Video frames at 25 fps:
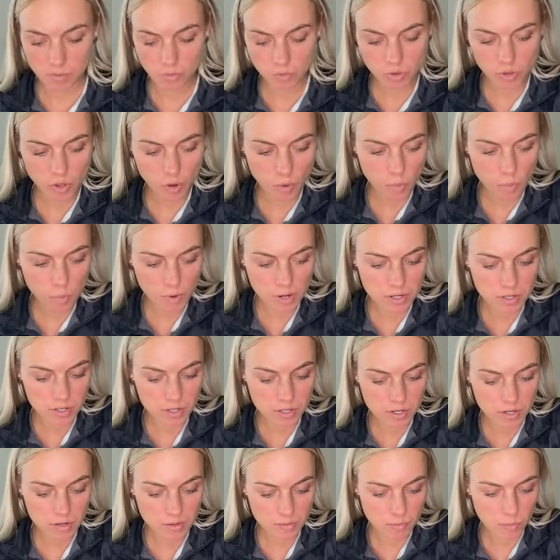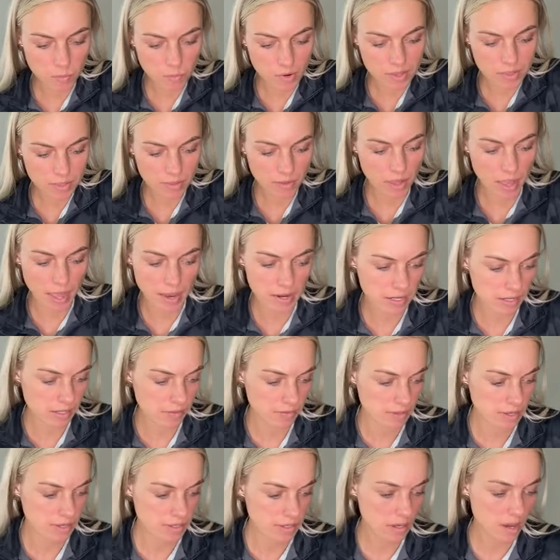So when you're with any
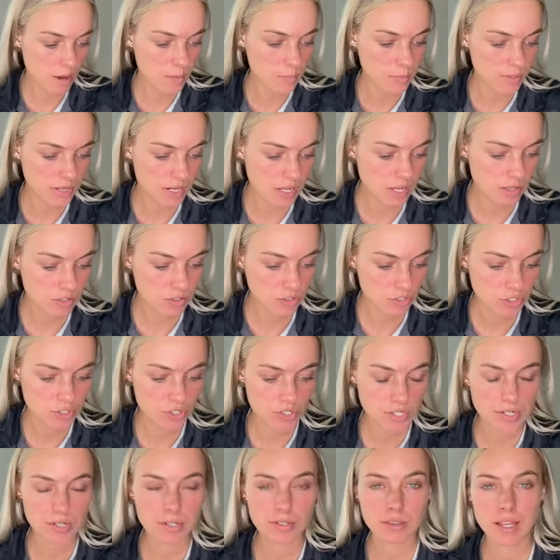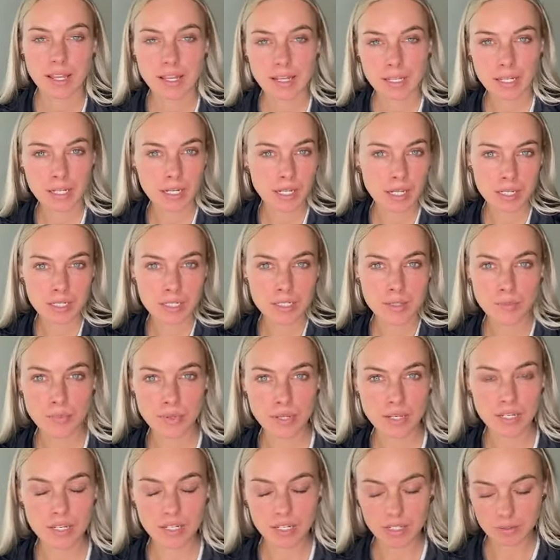of these companies, you're like an
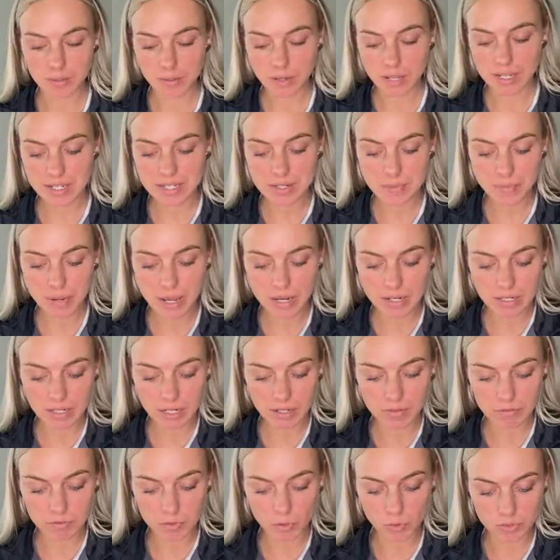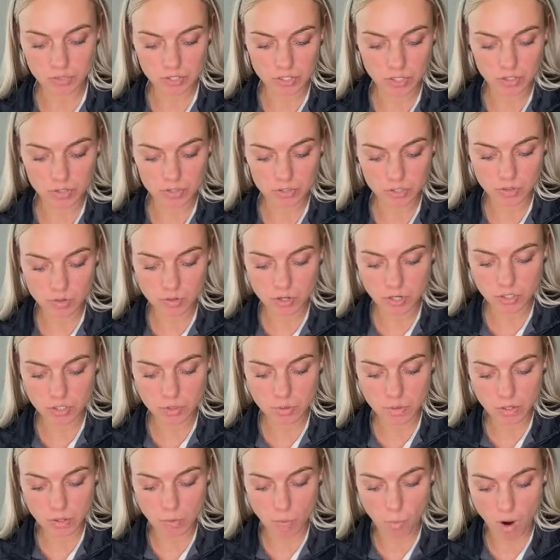independent influencer, so you can
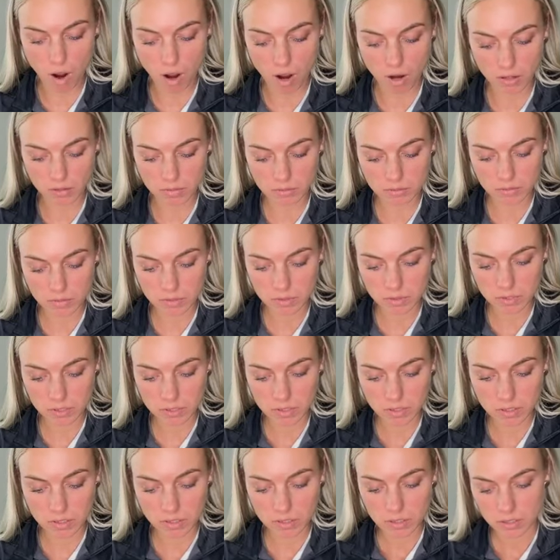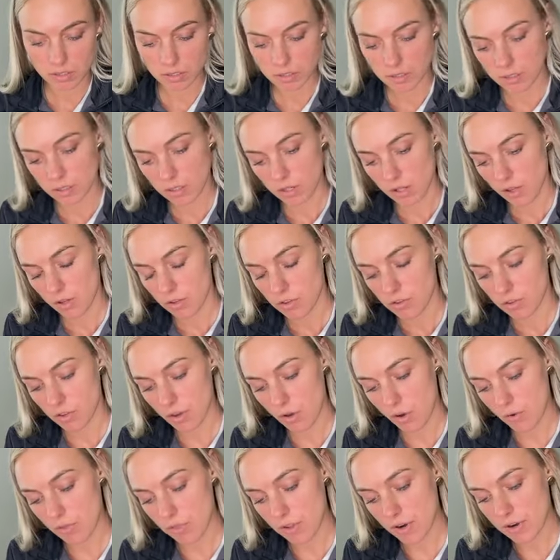do what you want.
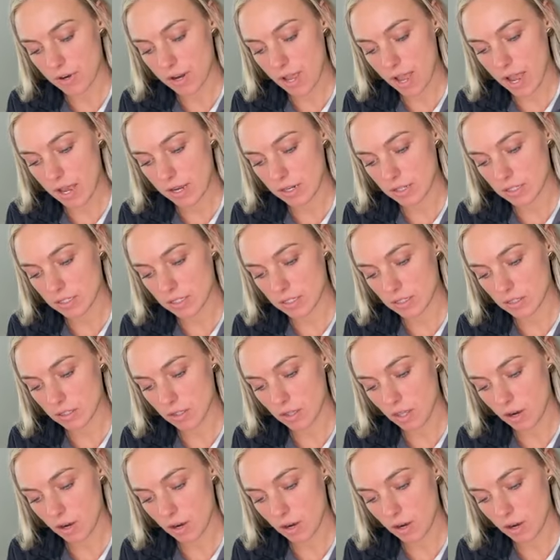So they're not